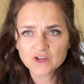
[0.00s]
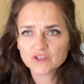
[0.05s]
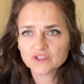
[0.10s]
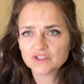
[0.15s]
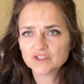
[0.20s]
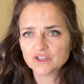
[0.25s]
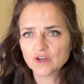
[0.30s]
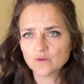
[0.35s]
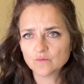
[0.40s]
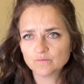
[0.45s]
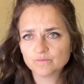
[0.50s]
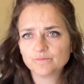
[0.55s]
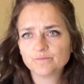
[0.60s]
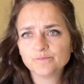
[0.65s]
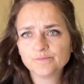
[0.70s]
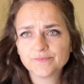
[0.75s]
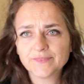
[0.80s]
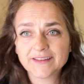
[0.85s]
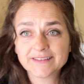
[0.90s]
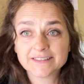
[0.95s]
So
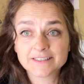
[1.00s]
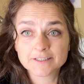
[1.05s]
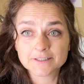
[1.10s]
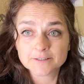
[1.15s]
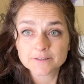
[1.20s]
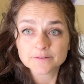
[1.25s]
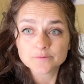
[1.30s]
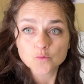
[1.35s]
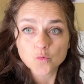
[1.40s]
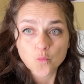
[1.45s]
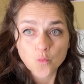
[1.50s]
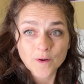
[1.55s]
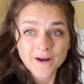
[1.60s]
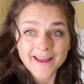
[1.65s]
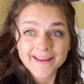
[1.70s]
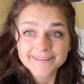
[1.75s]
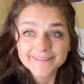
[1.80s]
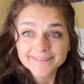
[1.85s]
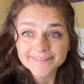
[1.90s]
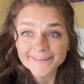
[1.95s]
that's what
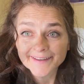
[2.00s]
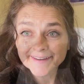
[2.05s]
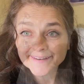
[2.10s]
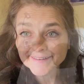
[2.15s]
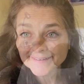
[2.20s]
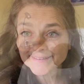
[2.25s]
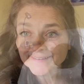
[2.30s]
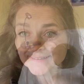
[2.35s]
I decided.